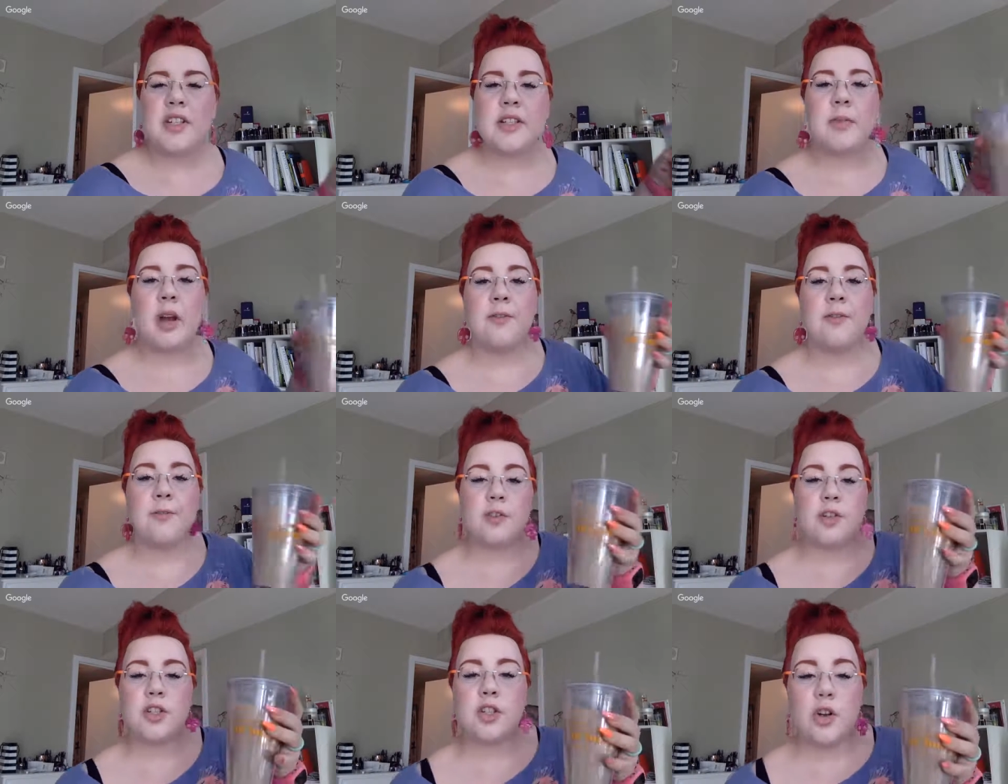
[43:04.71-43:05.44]
my
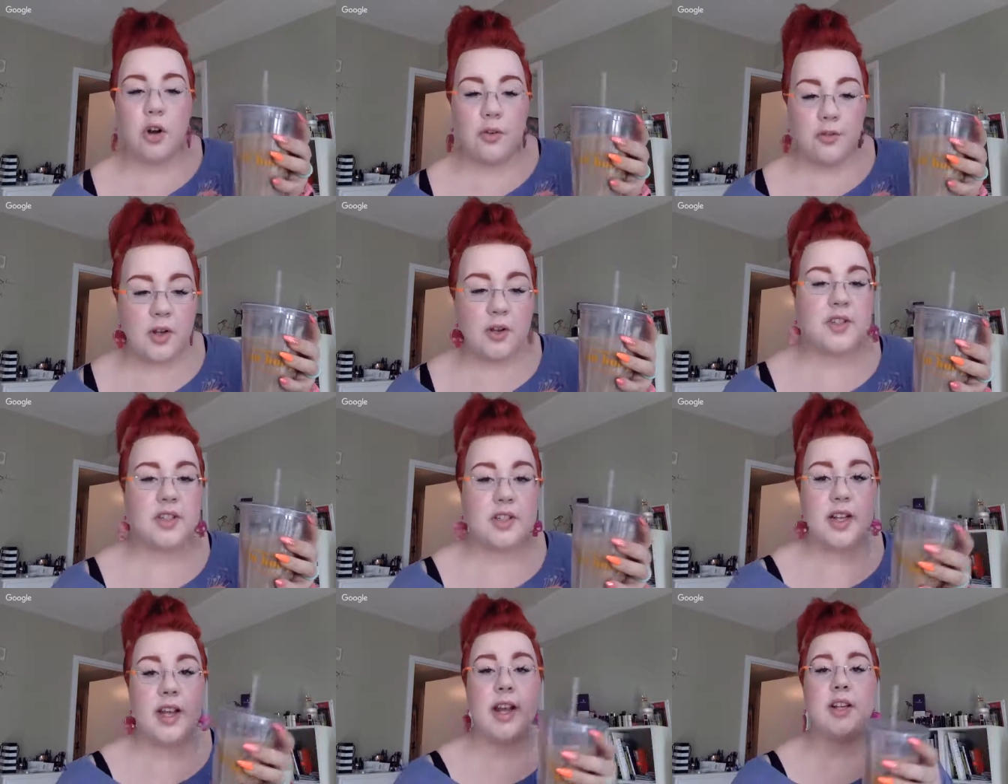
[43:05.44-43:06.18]
first coffee of
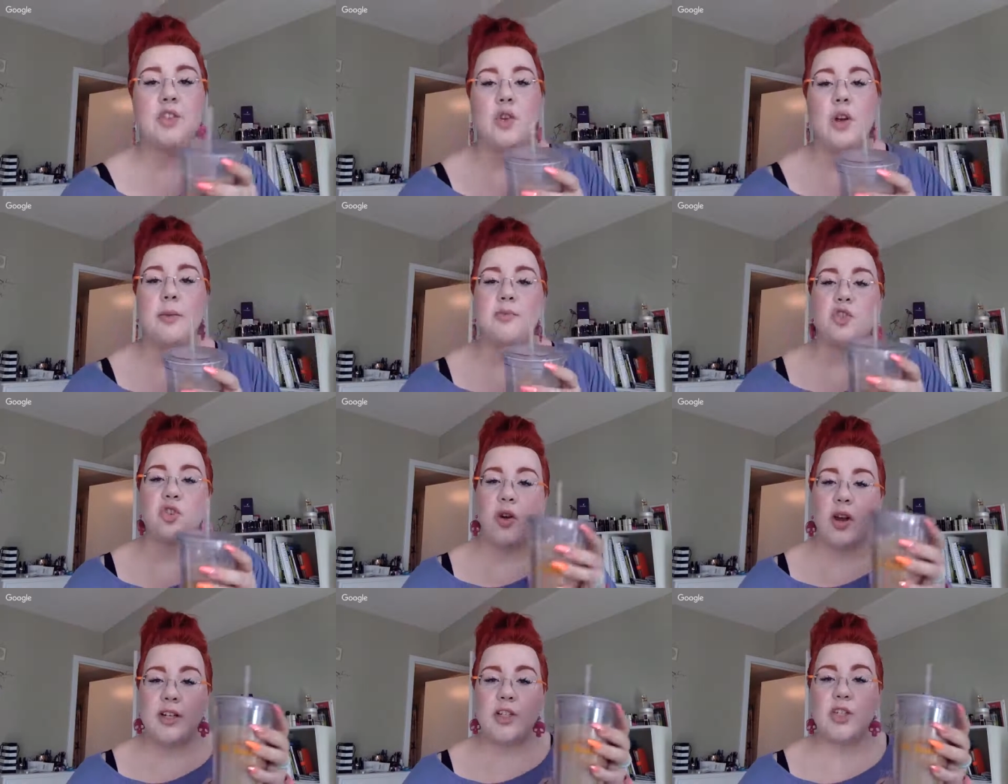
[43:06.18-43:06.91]
the day, so I'm
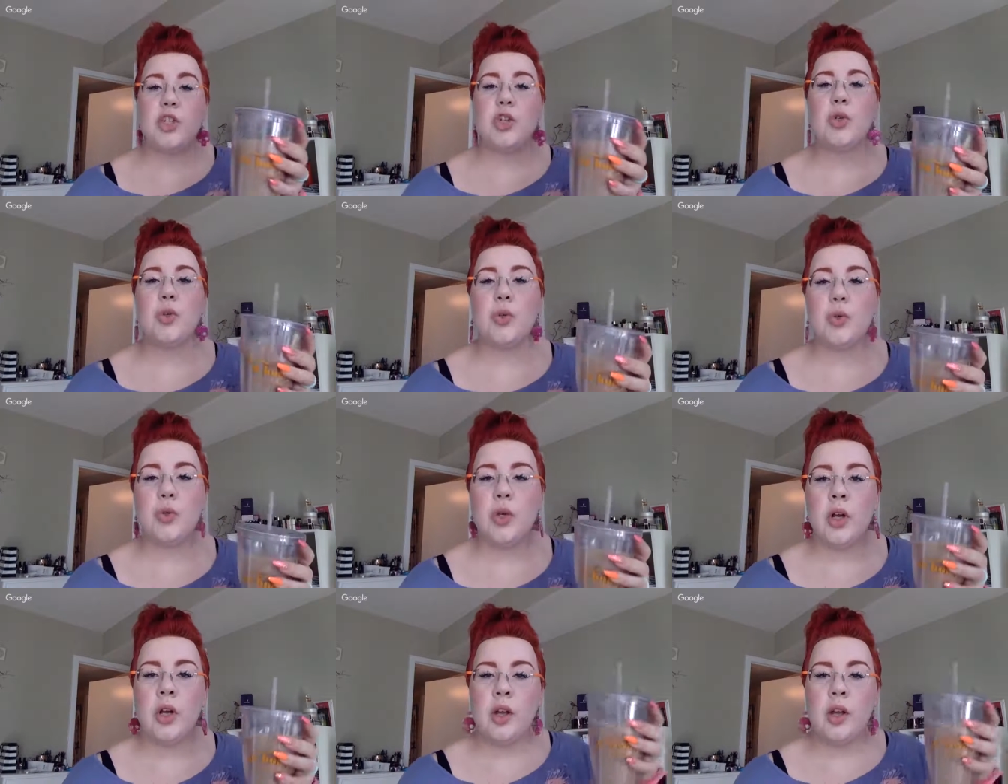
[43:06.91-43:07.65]
trying to